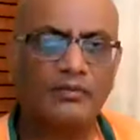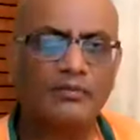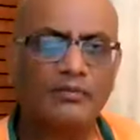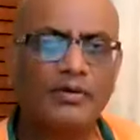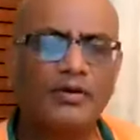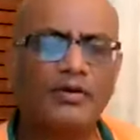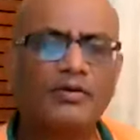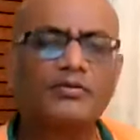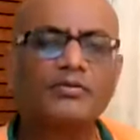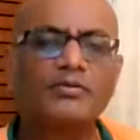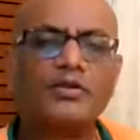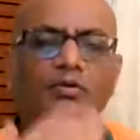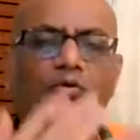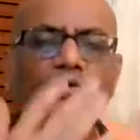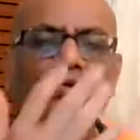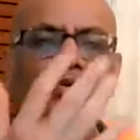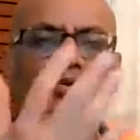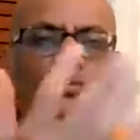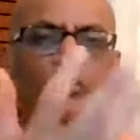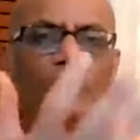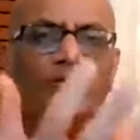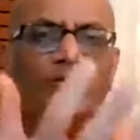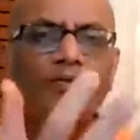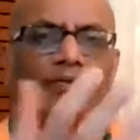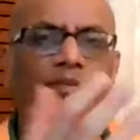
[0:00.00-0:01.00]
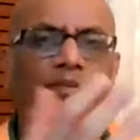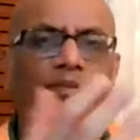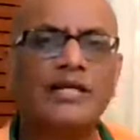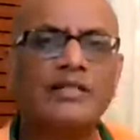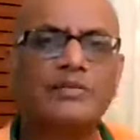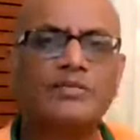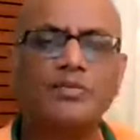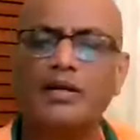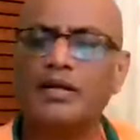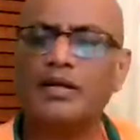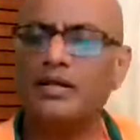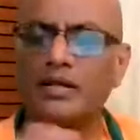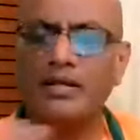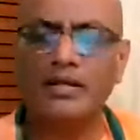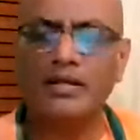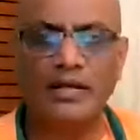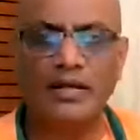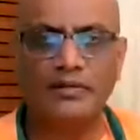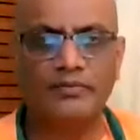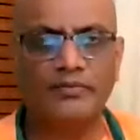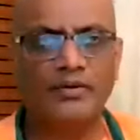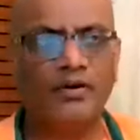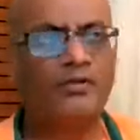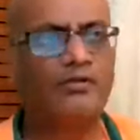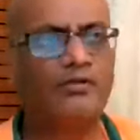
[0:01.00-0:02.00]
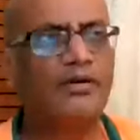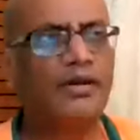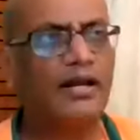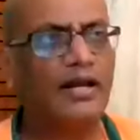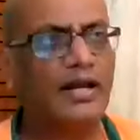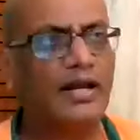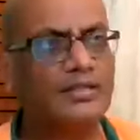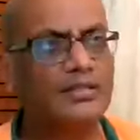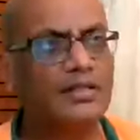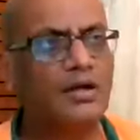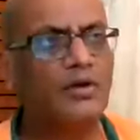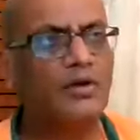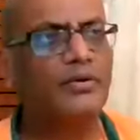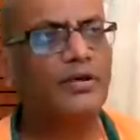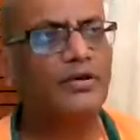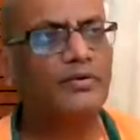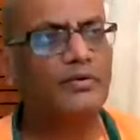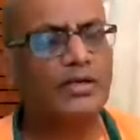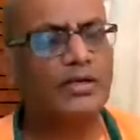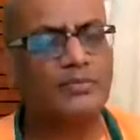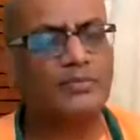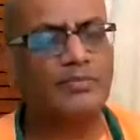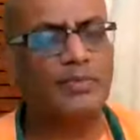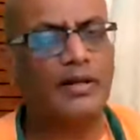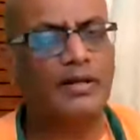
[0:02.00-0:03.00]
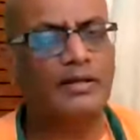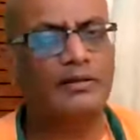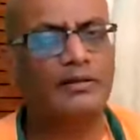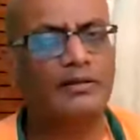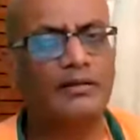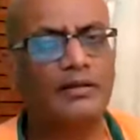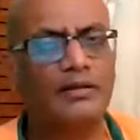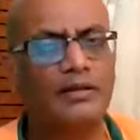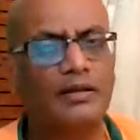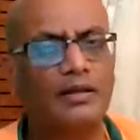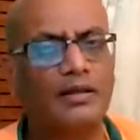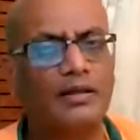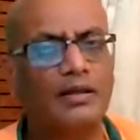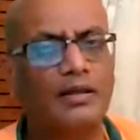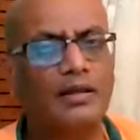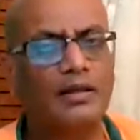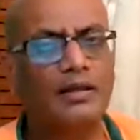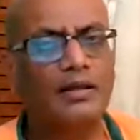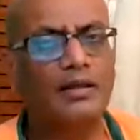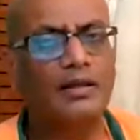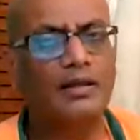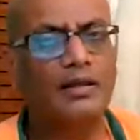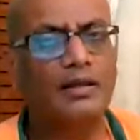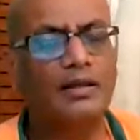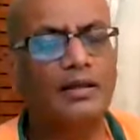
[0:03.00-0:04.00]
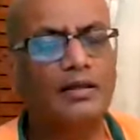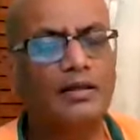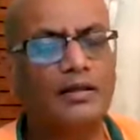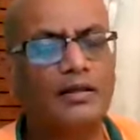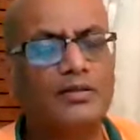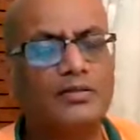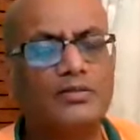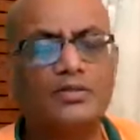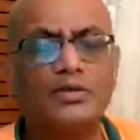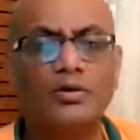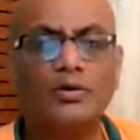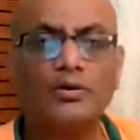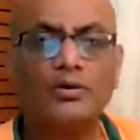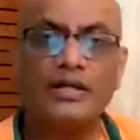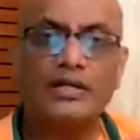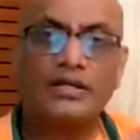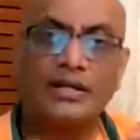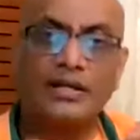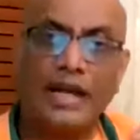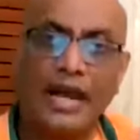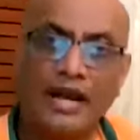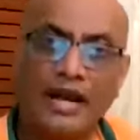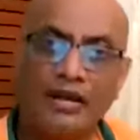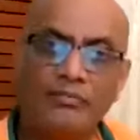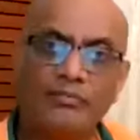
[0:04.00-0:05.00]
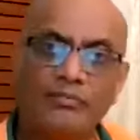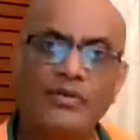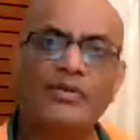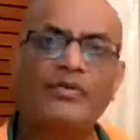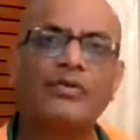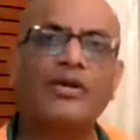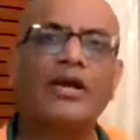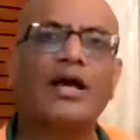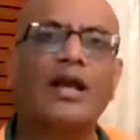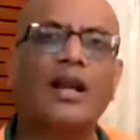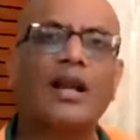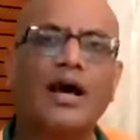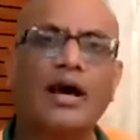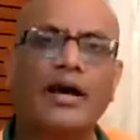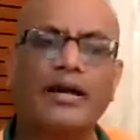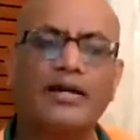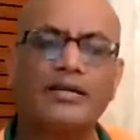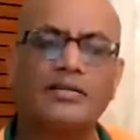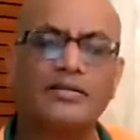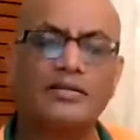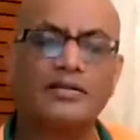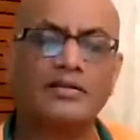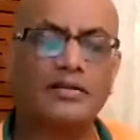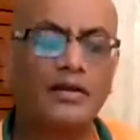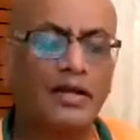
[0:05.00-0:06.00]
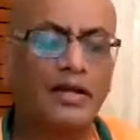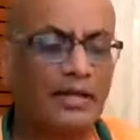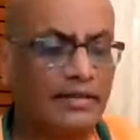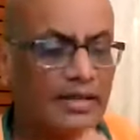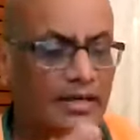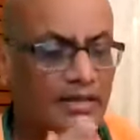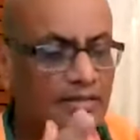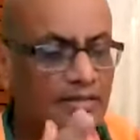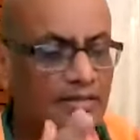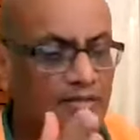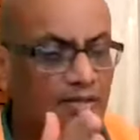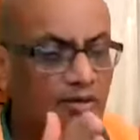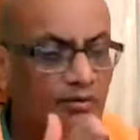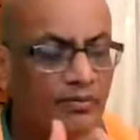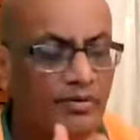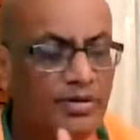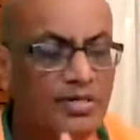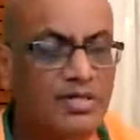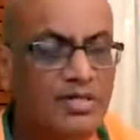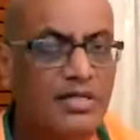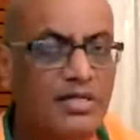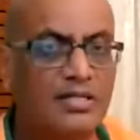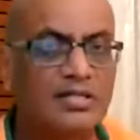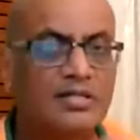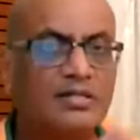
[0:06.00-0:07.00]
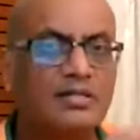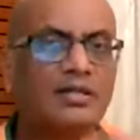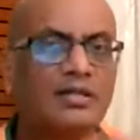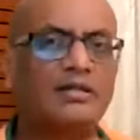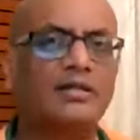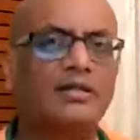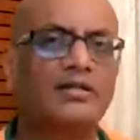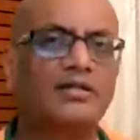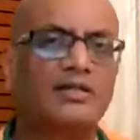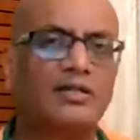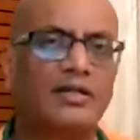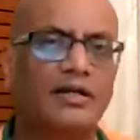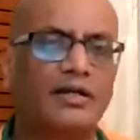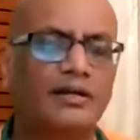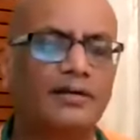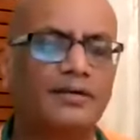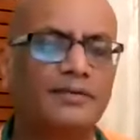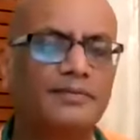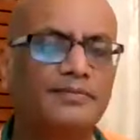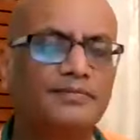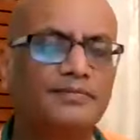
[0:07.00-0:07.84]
Because to whom you will be explaining, he have not realized. How can you explain? So it can be realized. And that is the Vishishta Darshana.